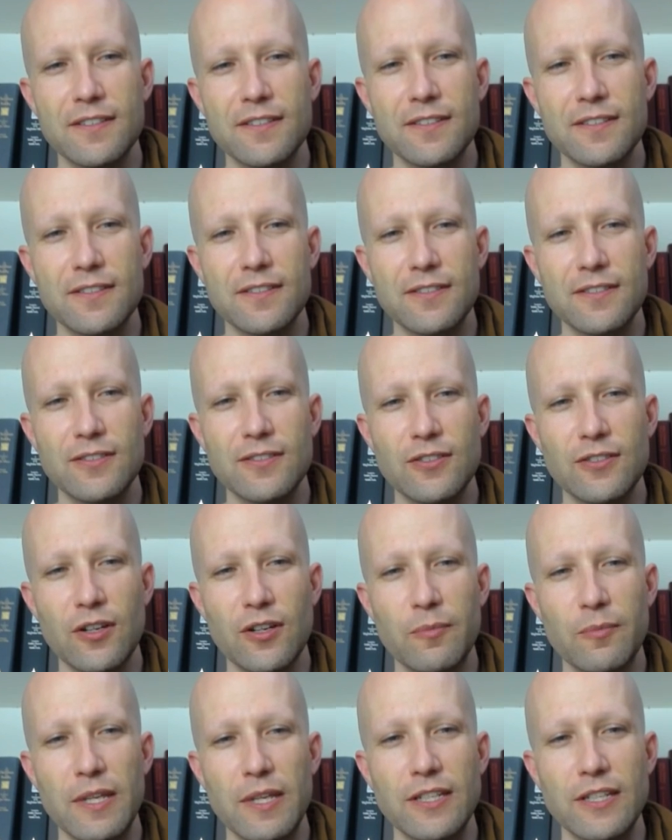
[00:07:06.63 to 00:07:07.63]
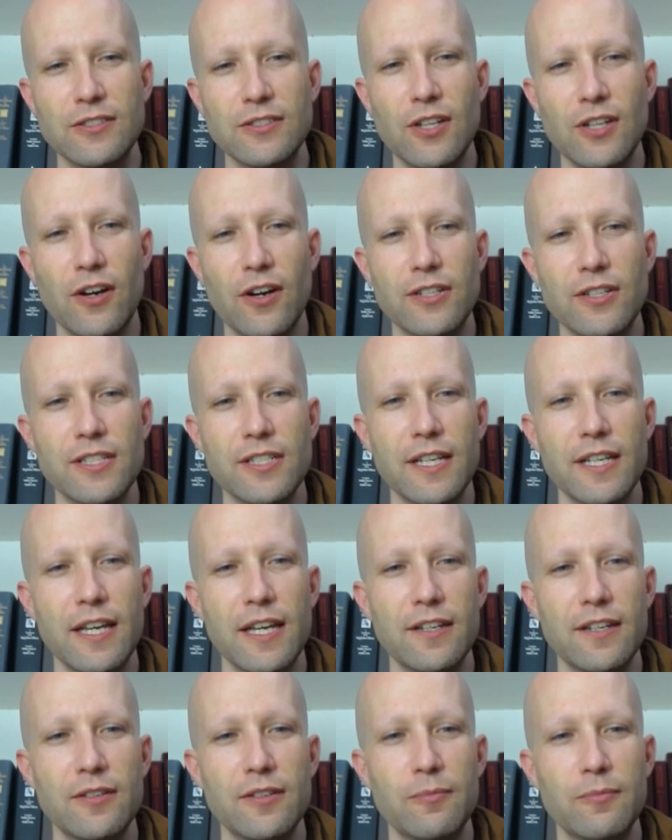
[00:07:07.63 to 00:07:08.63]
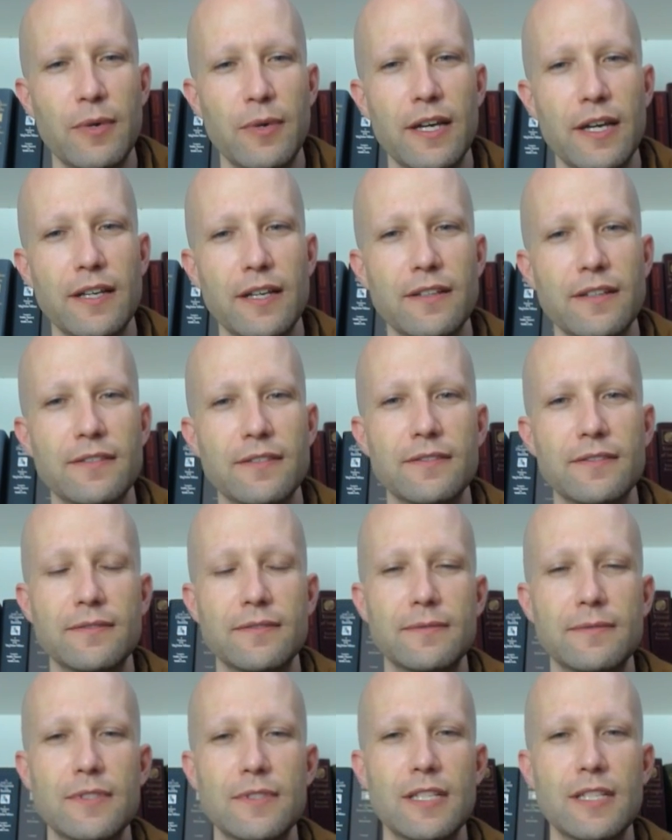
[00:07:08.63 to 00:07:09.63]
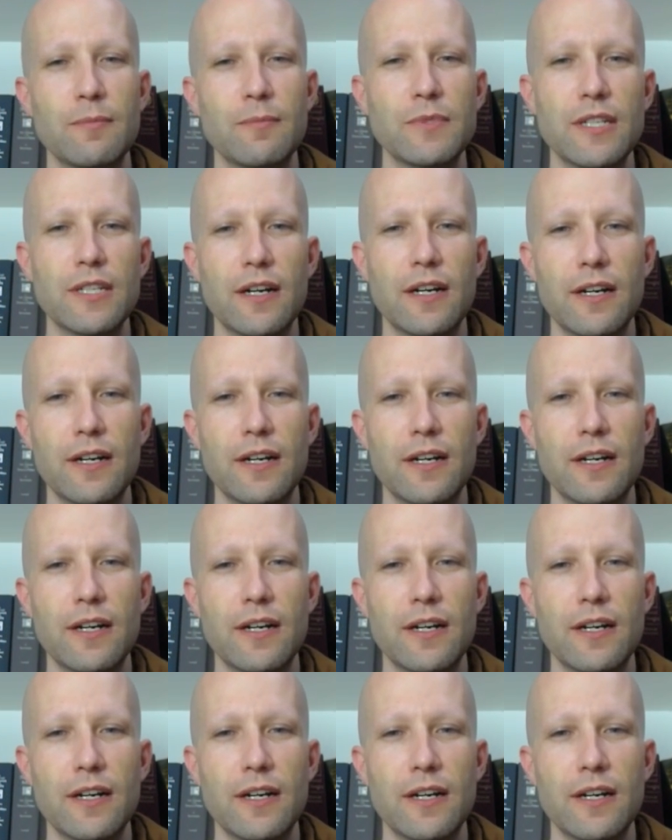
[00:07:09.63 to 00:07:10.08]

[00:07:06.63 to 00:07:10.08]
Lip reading: not being intoxicated by samsara,